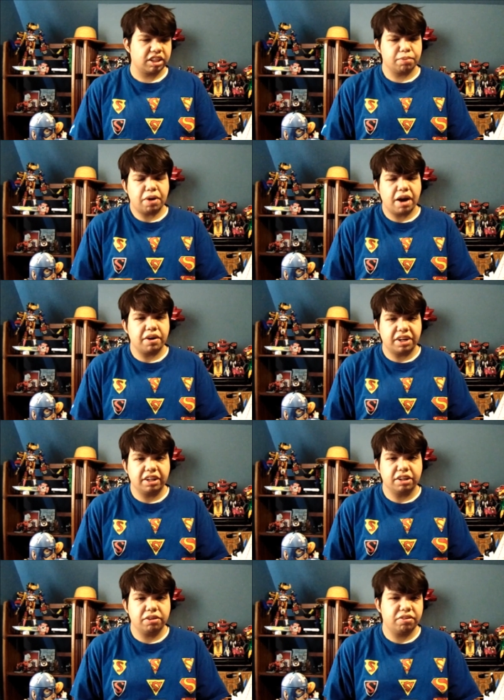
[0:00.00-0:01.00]
The pirate
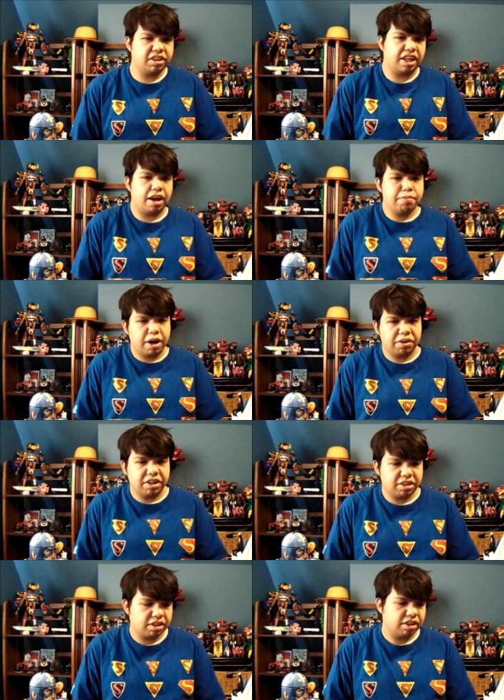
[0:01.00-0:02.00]
thing to do is have
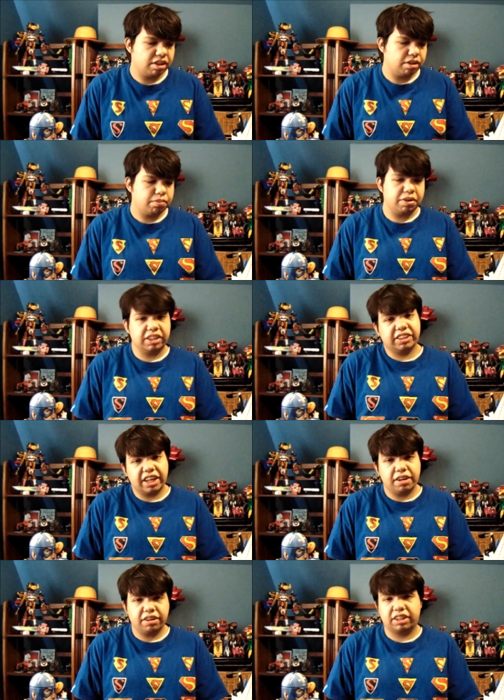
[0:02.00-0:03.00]
bounties. Pretty
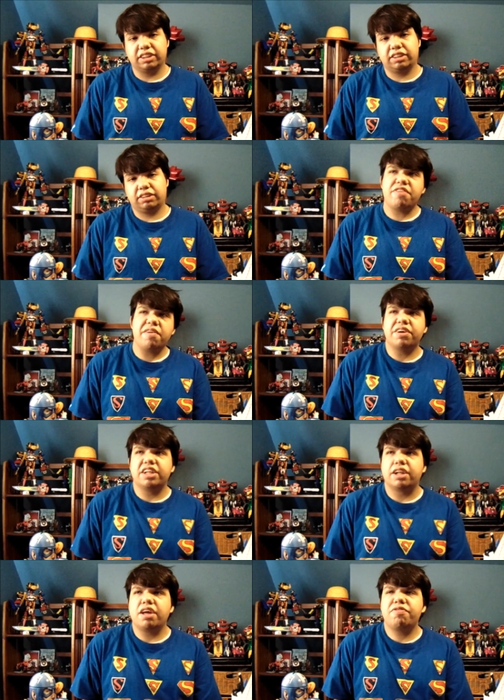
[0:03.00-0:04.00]
excited, because if I were
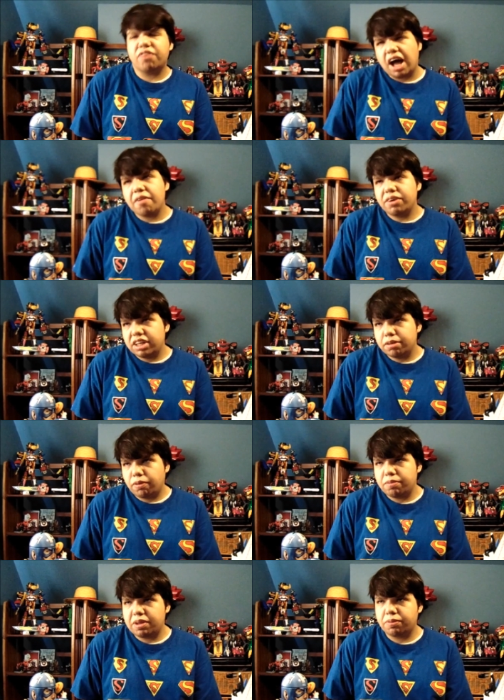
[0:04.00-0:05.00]
in, if I were in the
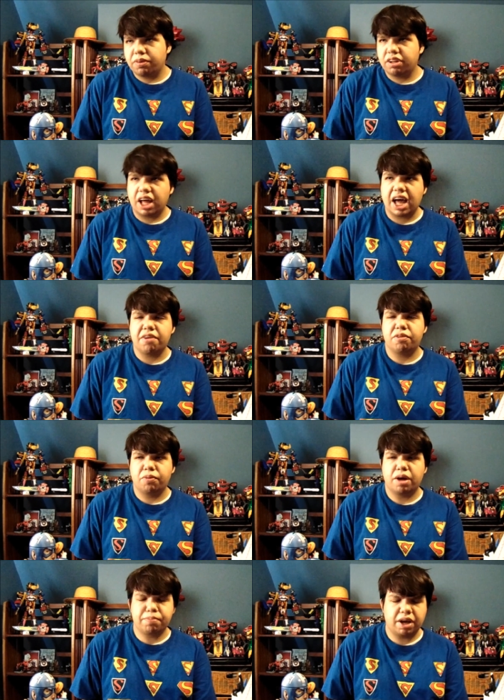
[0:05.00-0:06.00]
One Piece world, I
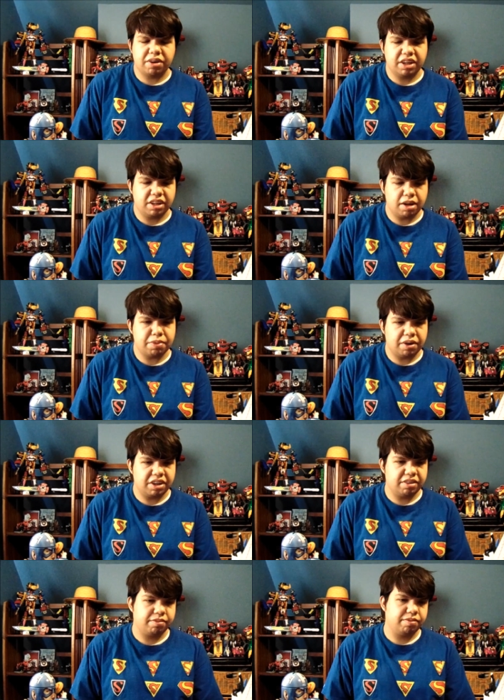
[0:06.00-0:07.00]
would want bounty, a
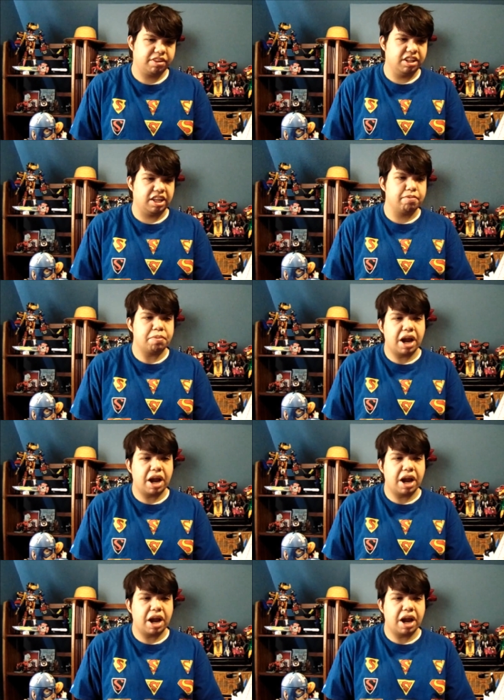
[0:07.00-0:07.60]
bounty, since I'm a